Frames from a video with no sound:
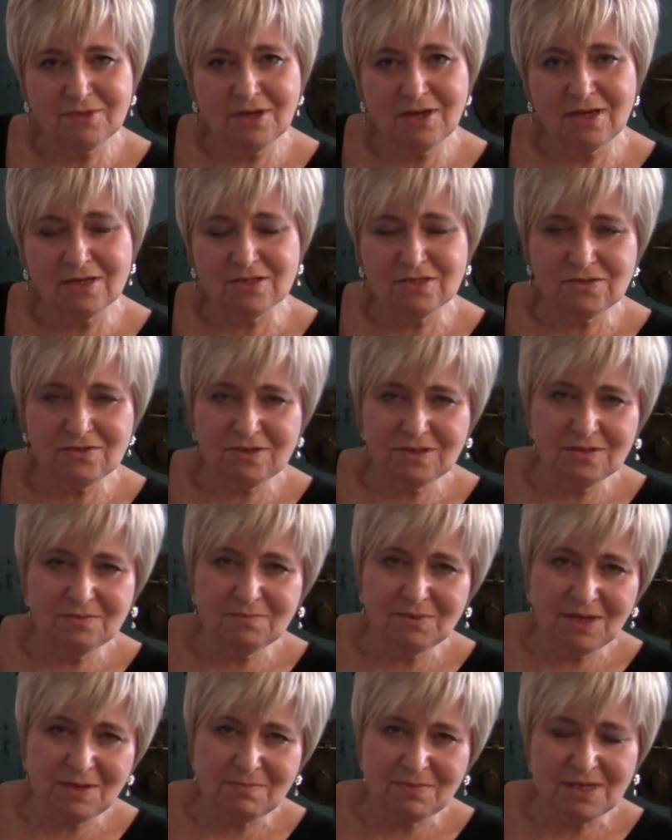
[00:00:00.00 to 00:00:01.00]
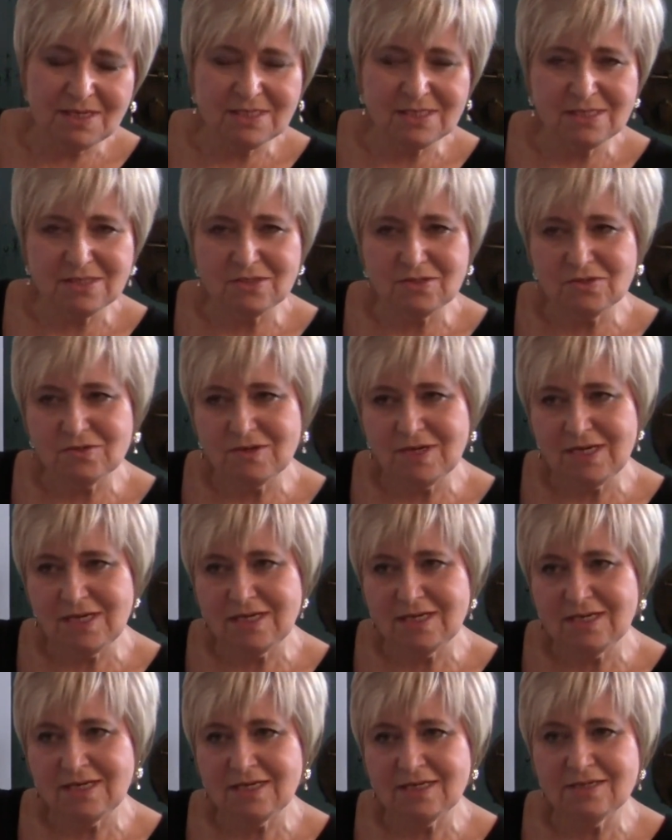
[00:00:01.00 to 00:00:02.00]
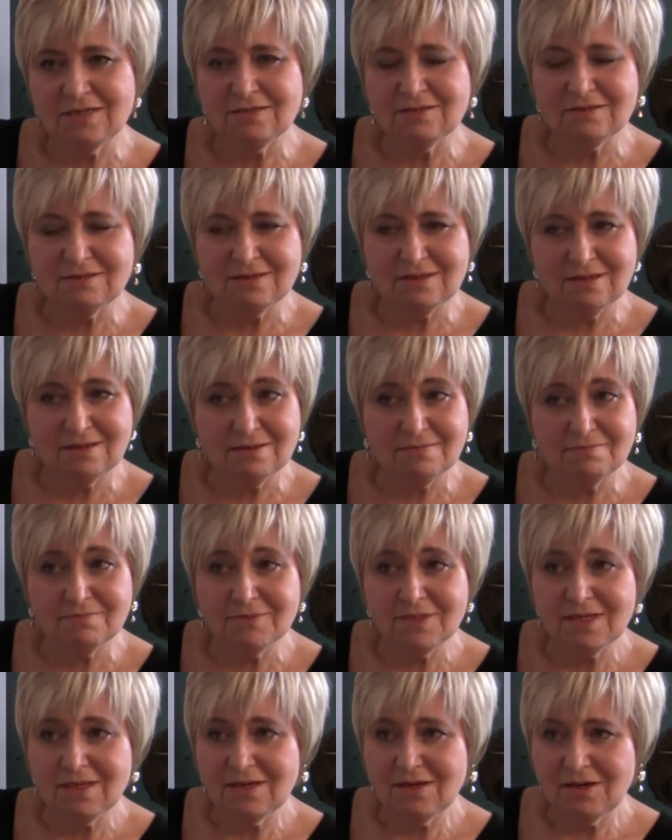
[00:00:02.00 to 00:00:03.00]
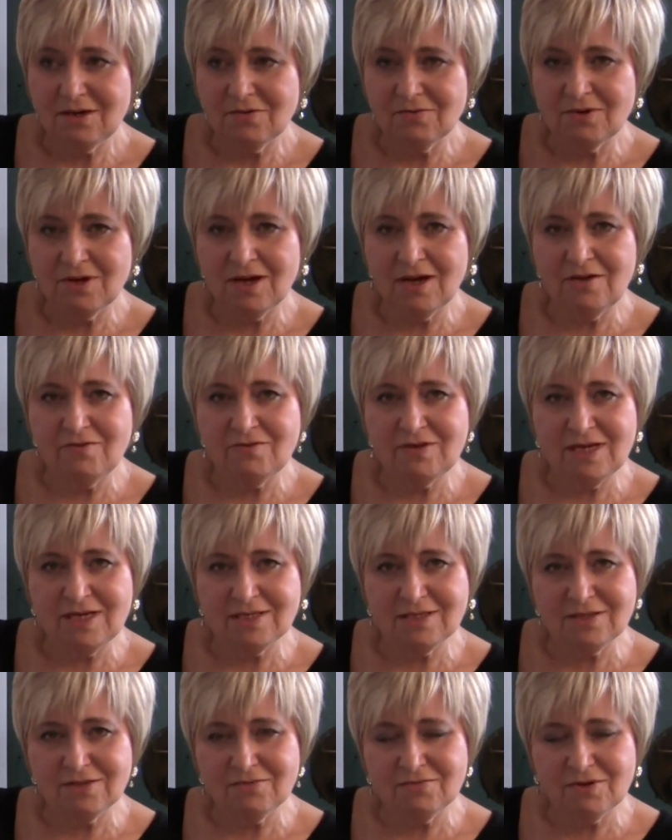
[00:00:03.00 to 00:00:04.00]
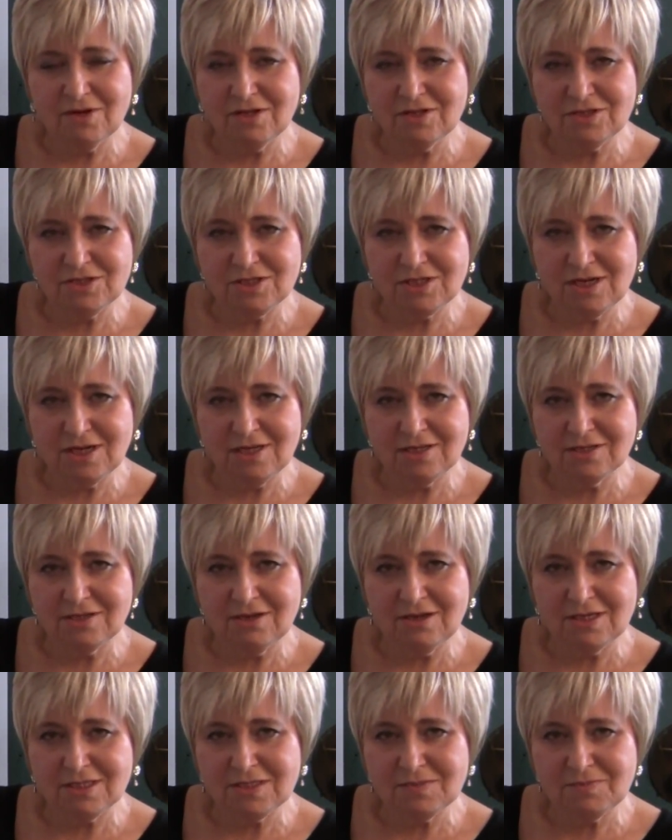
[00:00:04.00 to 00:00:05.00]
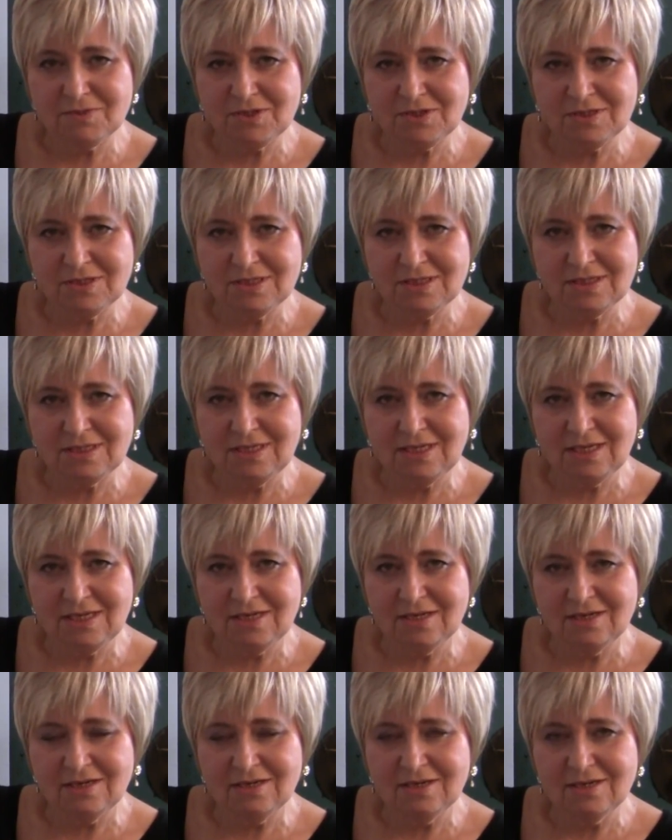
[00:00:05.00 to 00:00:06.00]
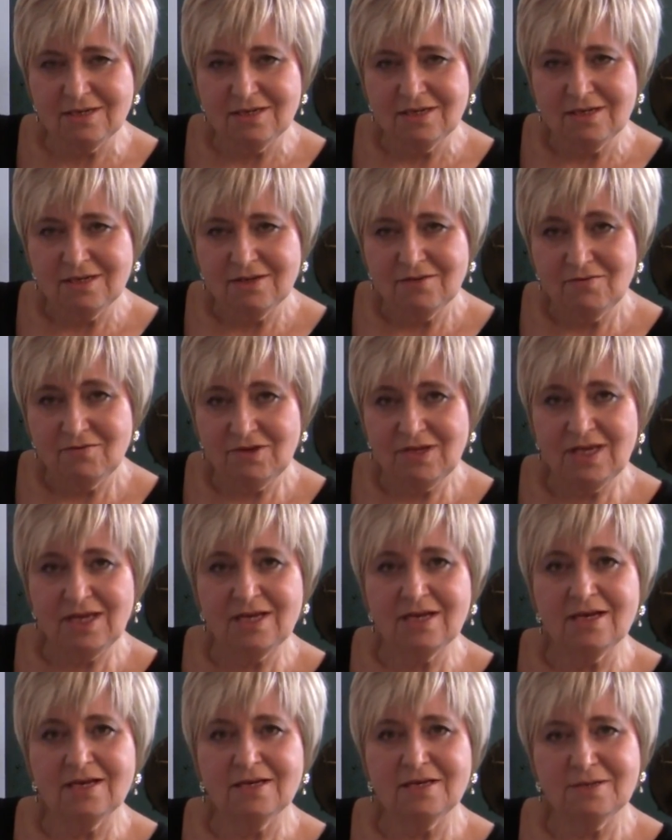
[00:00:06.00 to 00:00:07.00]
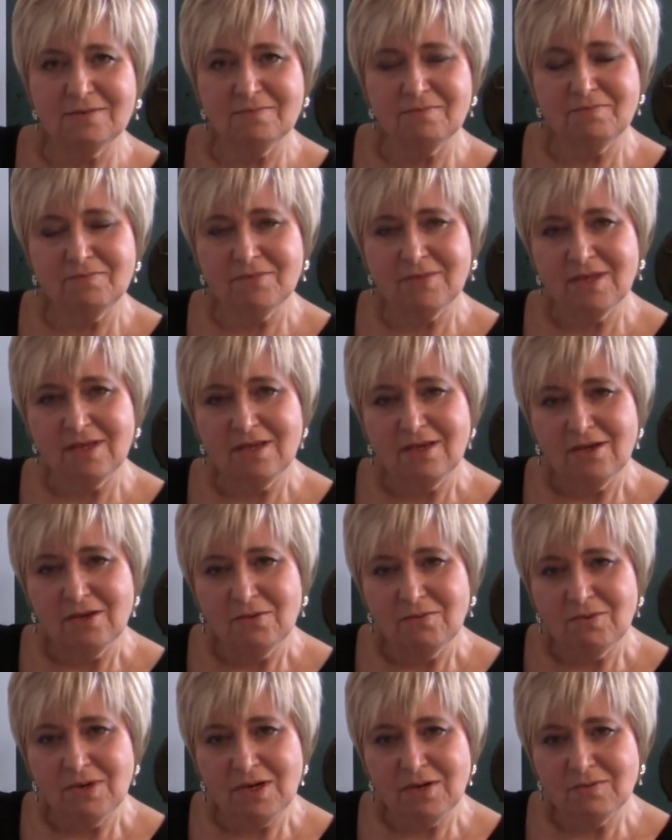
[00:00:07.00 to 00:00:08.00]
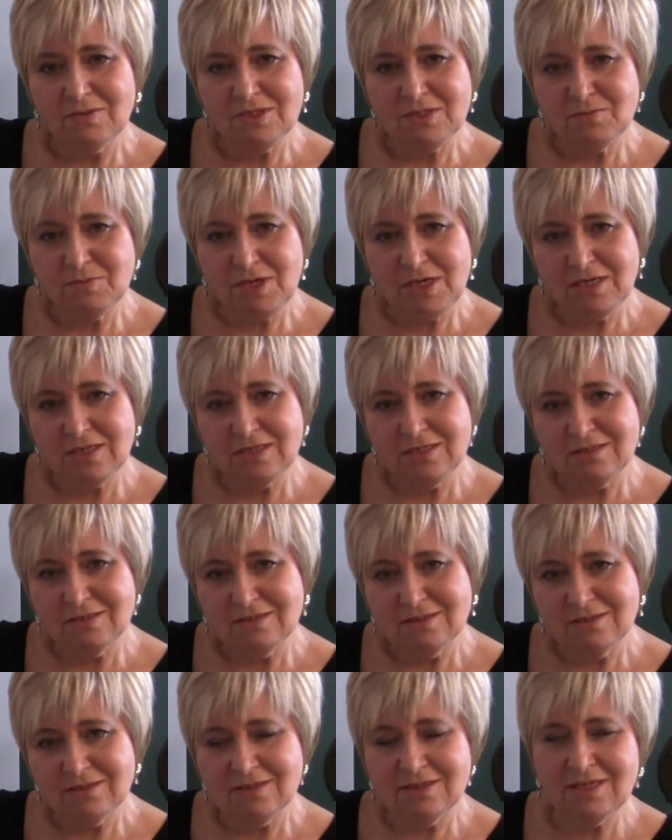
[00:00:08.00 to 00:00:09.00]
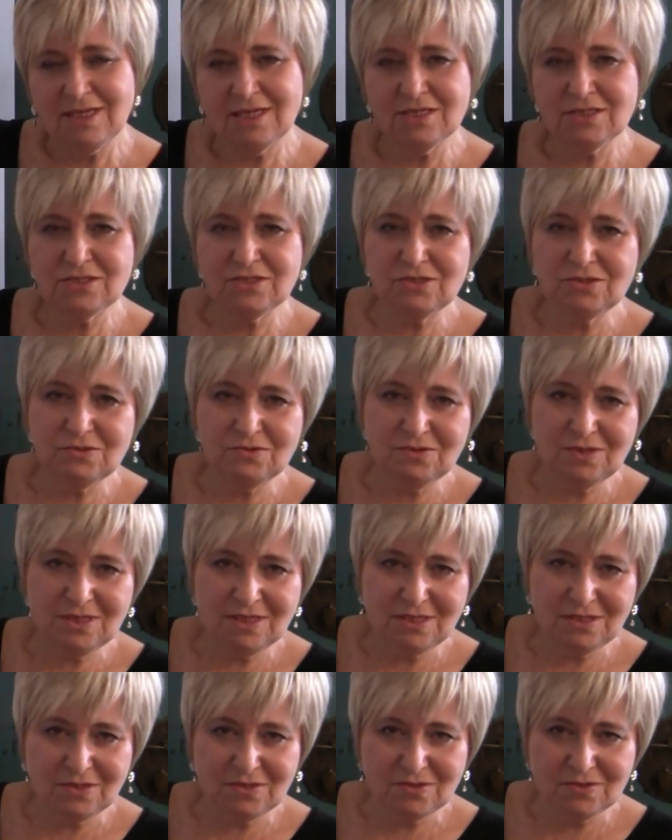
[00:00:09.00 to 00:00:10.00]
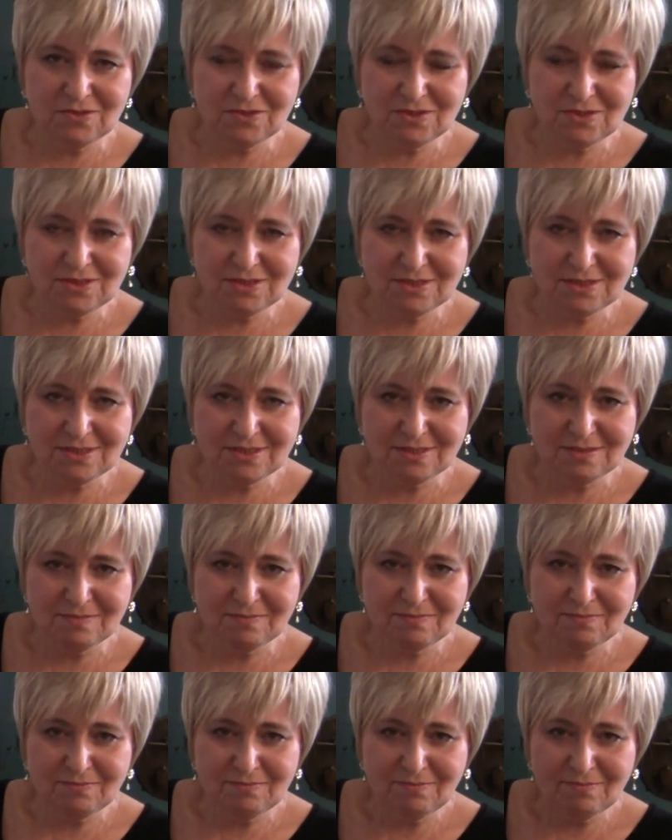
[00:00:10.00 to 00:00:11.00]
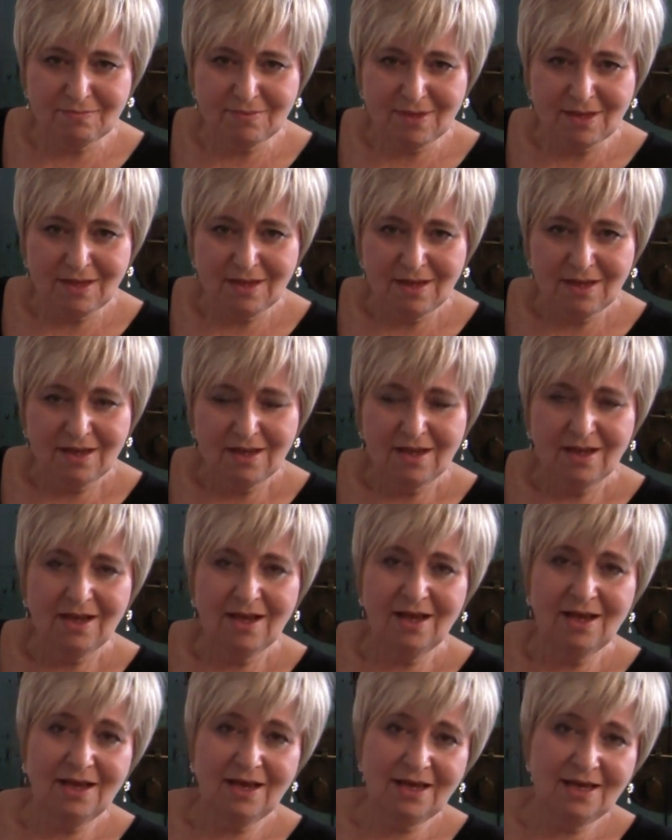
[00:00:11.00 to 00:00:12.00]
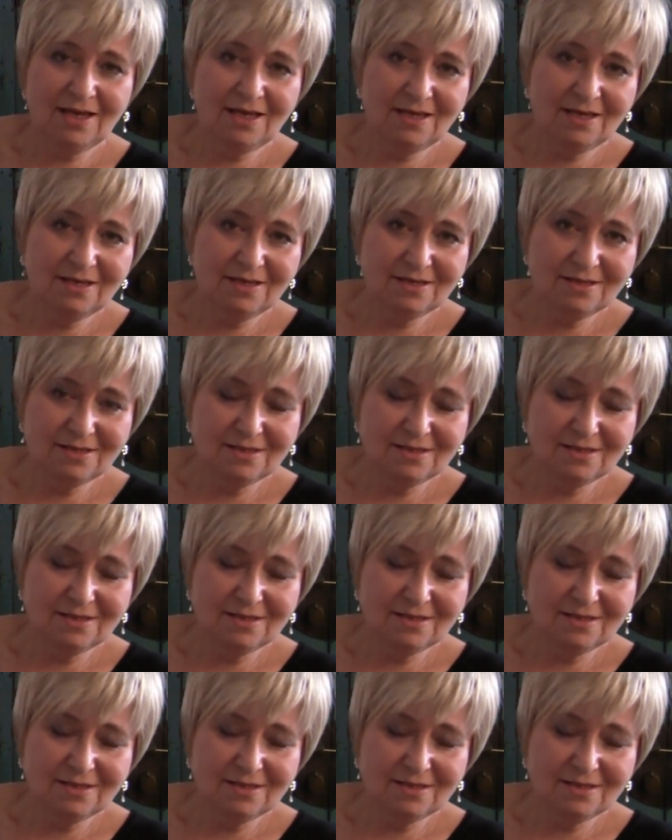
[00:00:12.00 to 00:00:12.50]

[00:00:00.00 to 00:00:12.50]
Austria by bus and train and arrived at the Rothschild Hospital in Vienna, where we spend the next 2 years. I